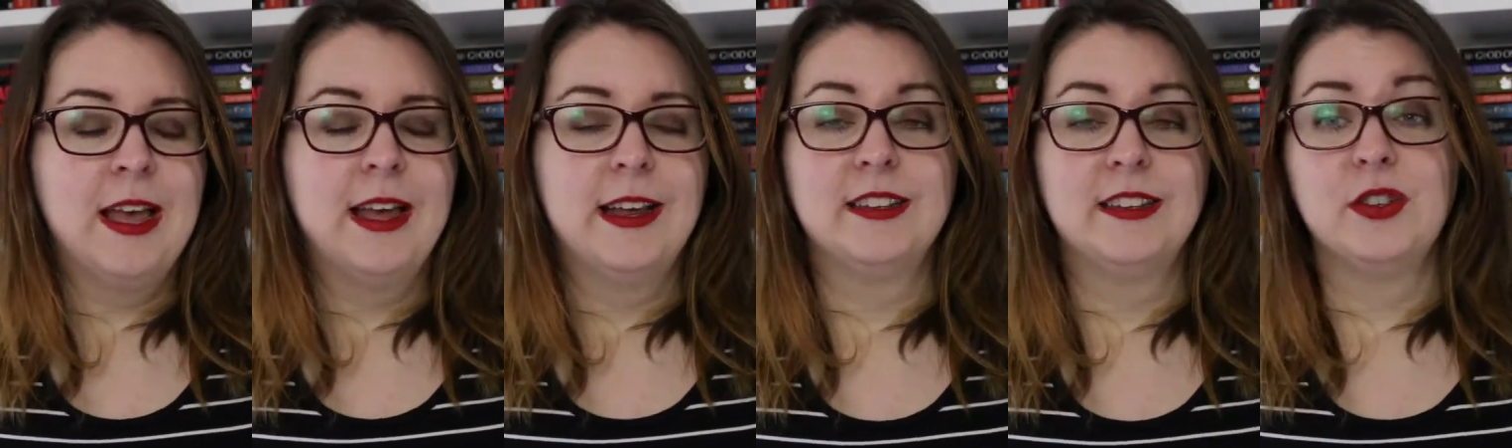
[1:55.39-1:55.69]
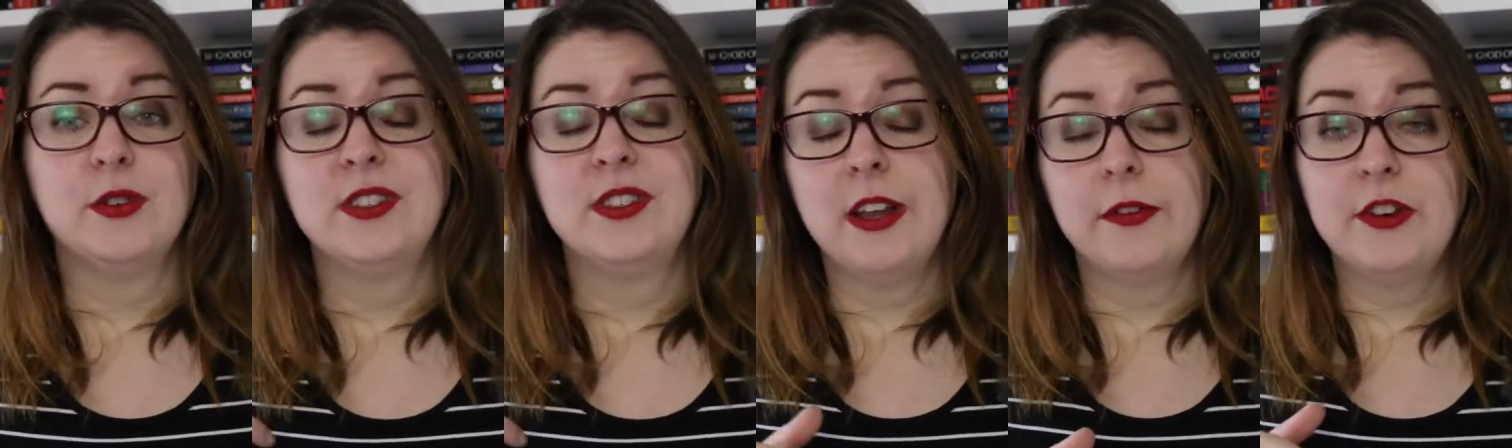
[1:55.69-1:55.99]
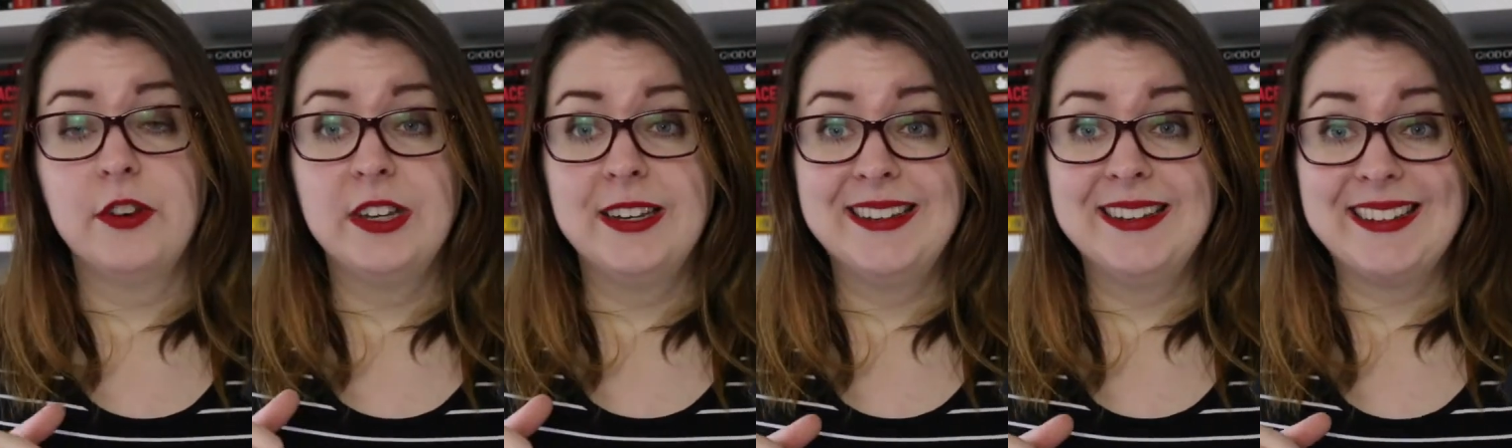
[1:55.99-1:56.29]
and so
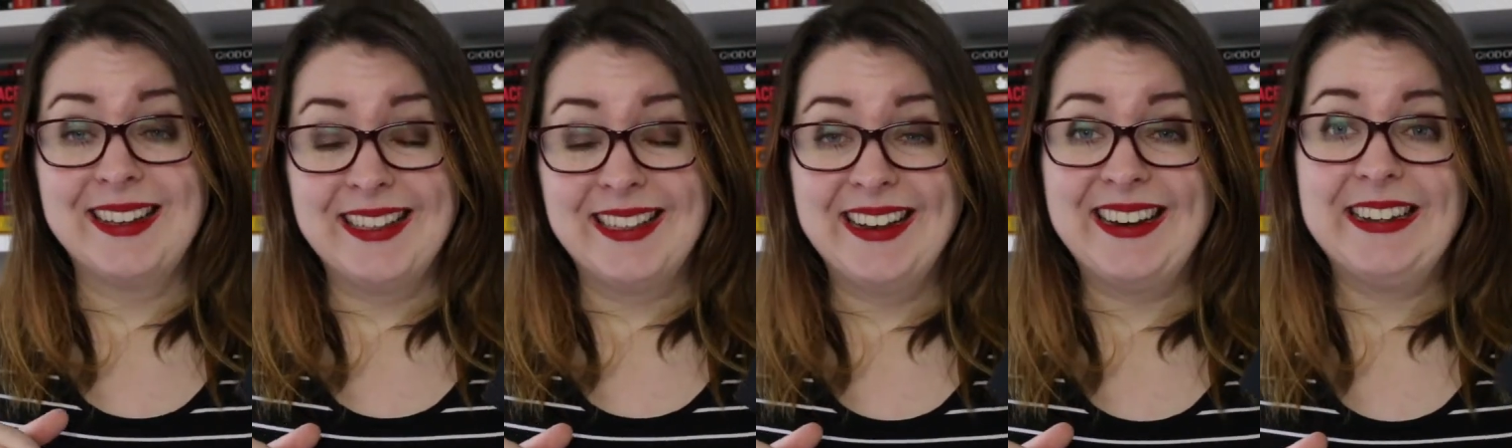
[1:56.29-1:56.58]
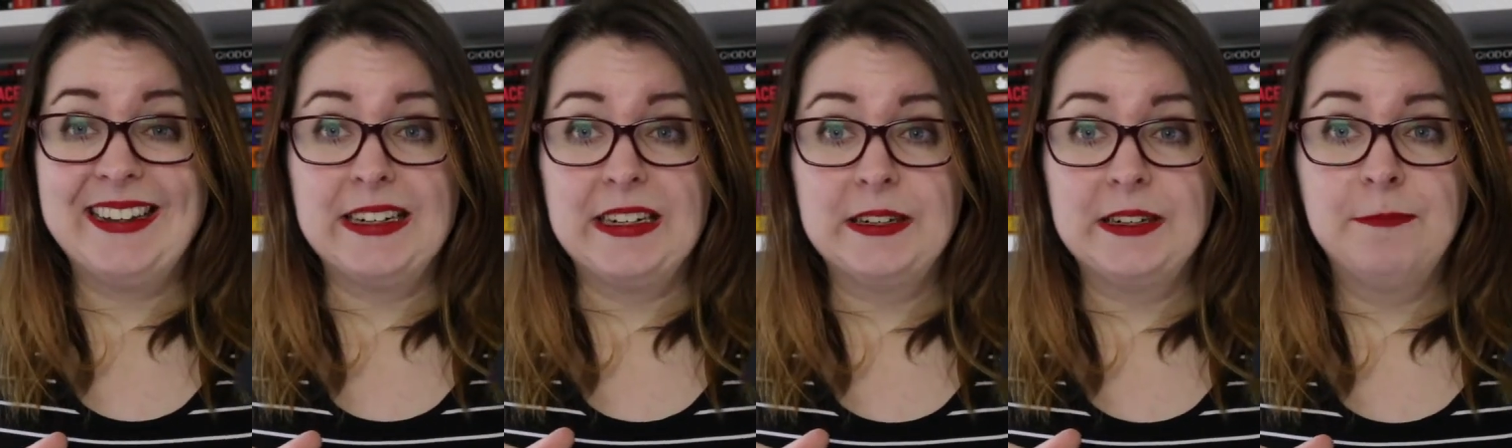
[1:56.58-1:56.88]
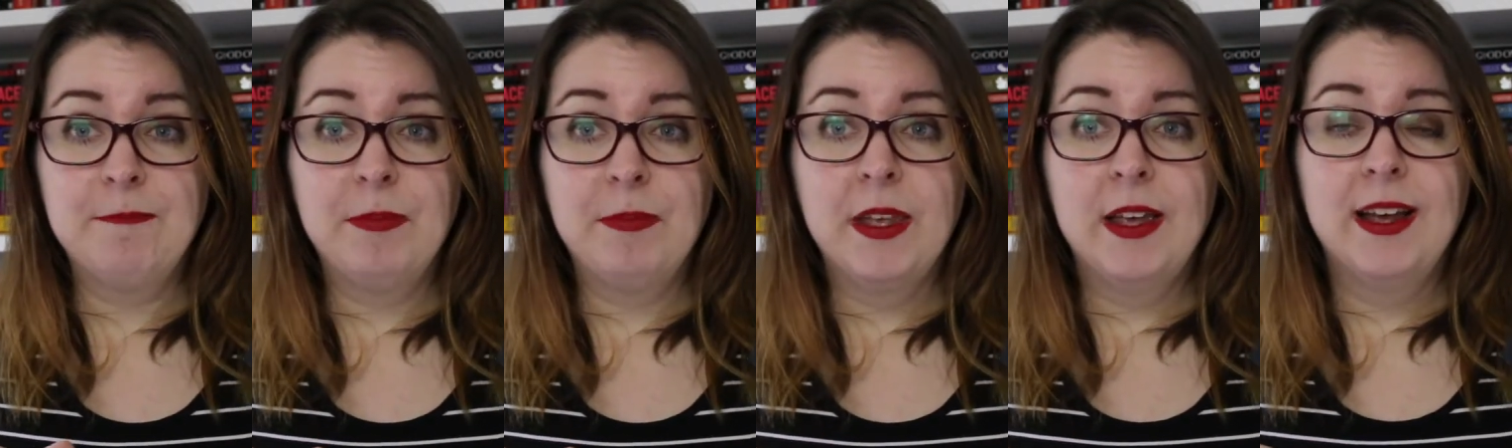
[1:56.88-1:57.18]
seven years later
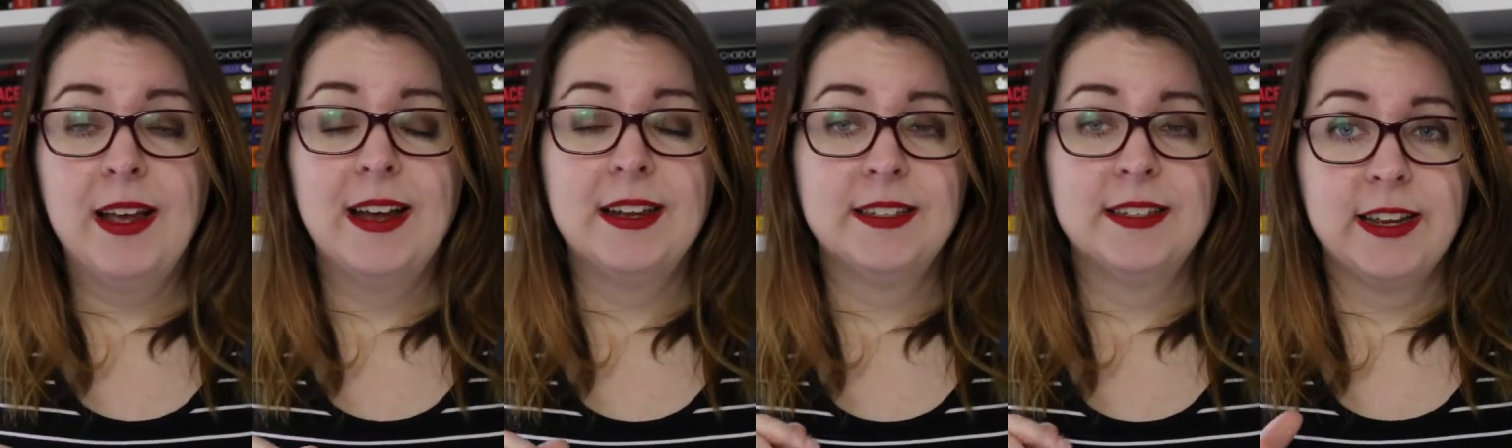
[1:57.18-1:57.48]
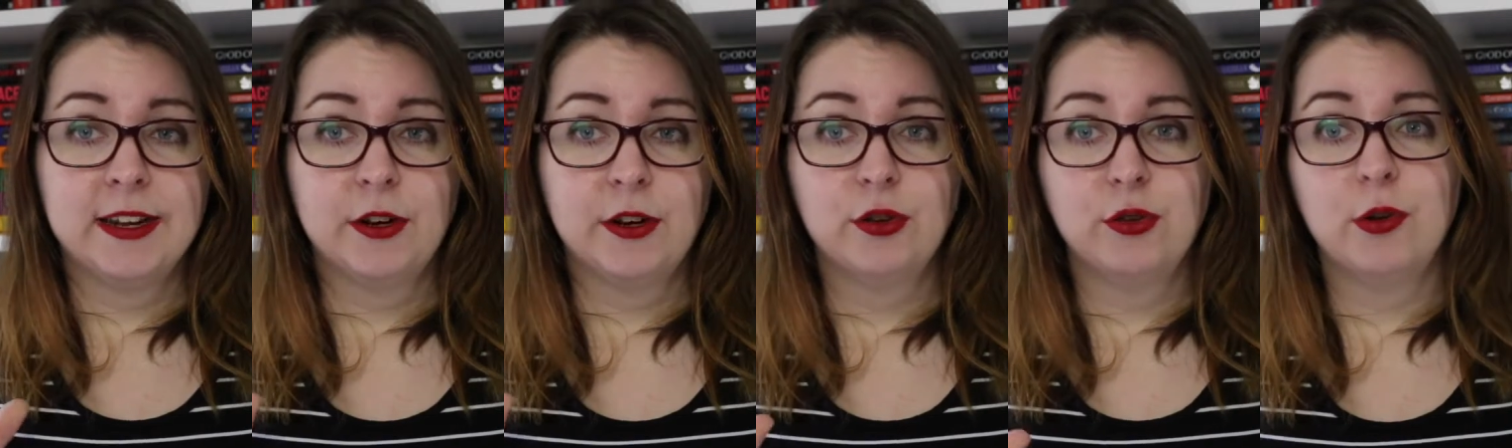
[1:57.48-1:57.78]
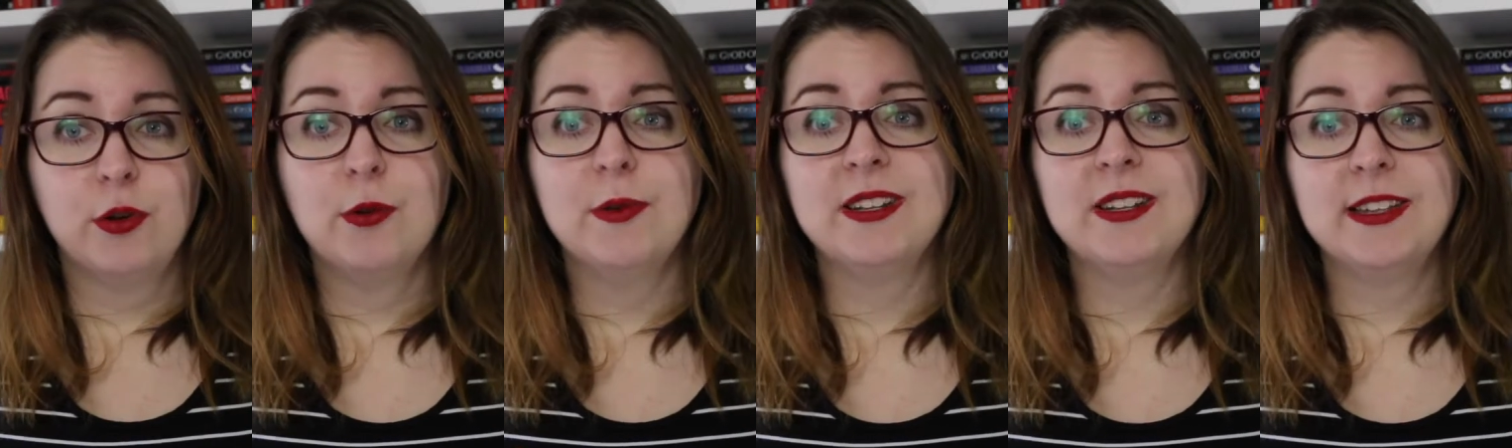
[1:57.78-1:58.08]
a second
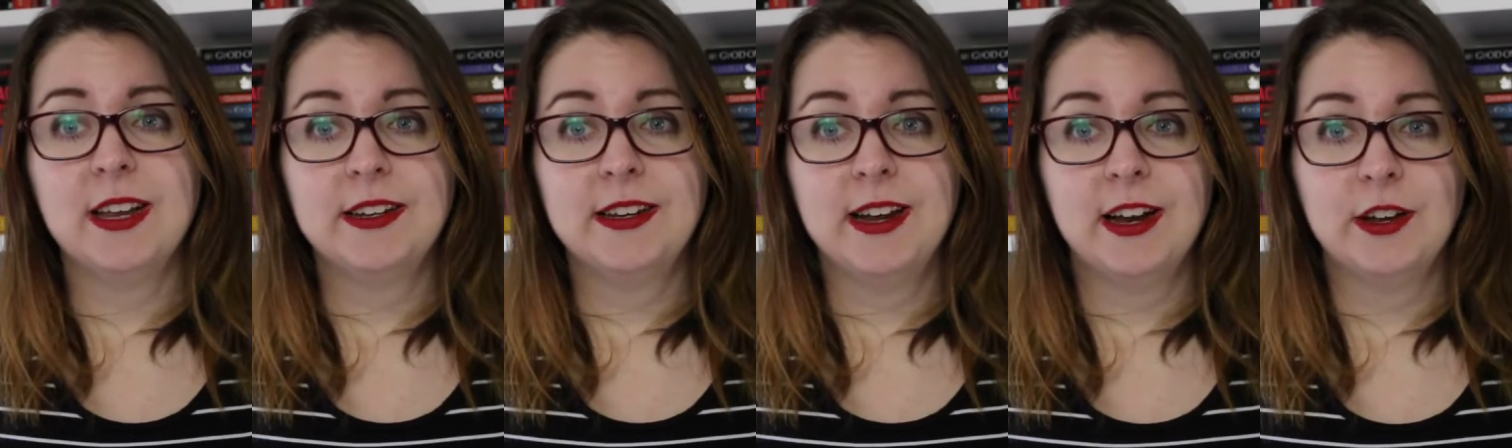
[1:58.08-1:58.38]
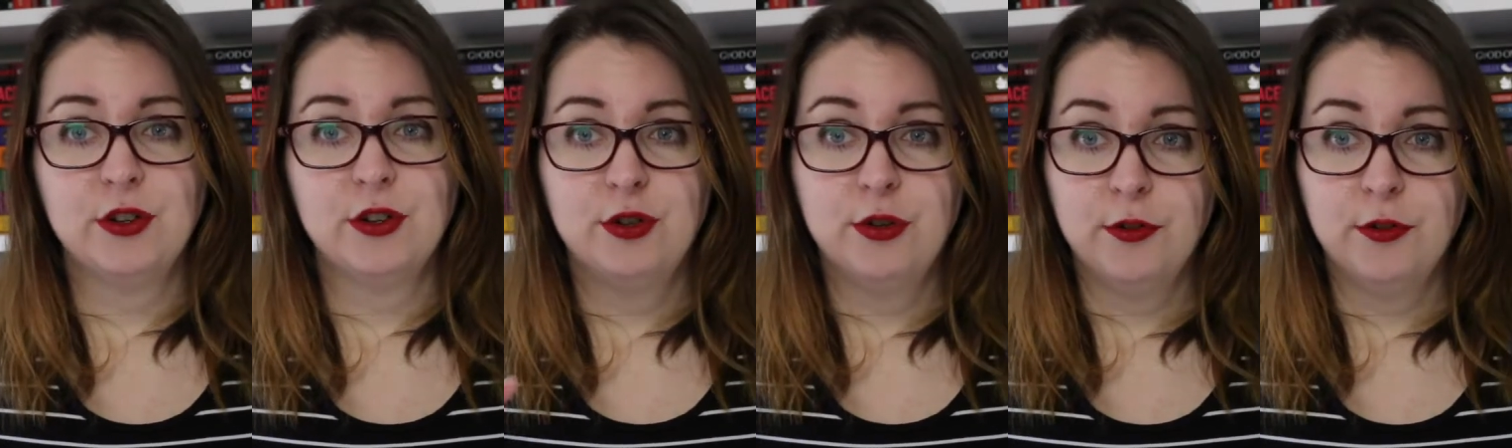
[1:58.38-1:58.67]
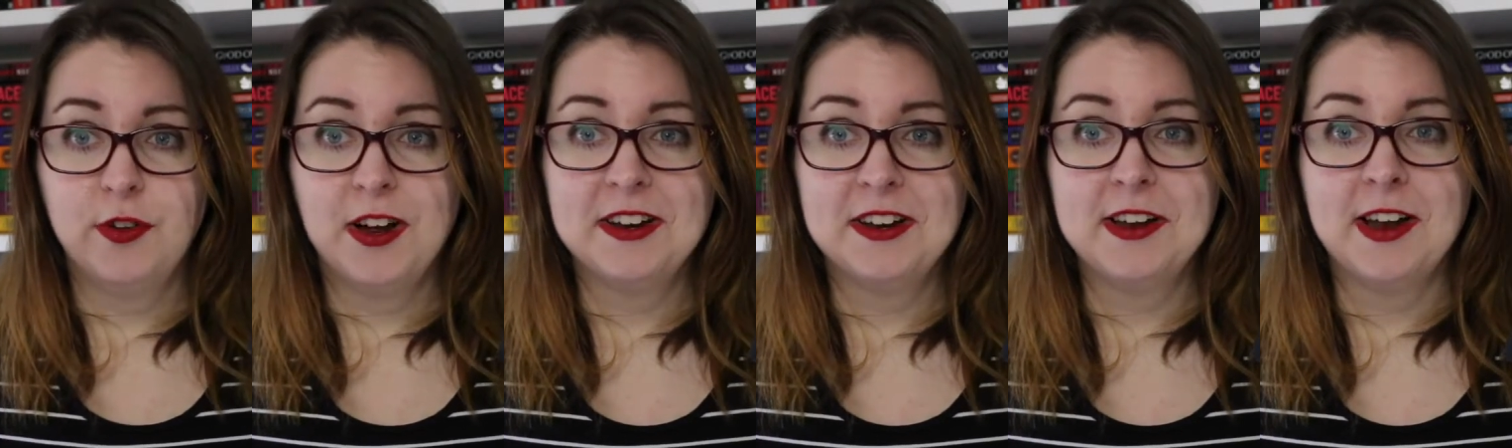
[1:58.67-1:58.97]
crew is sent out to
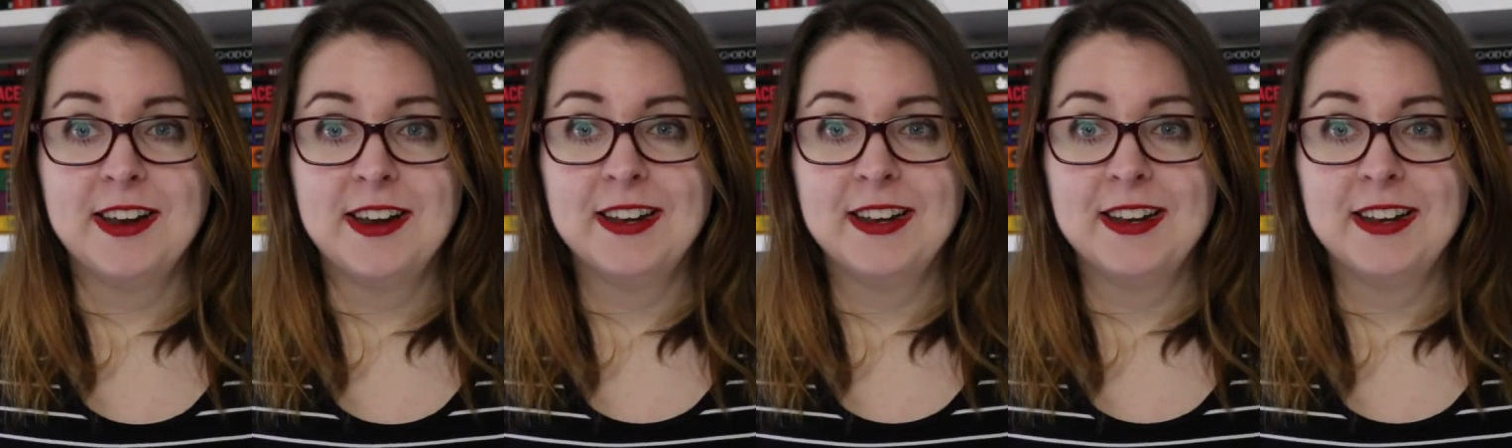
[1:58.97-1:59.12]
find out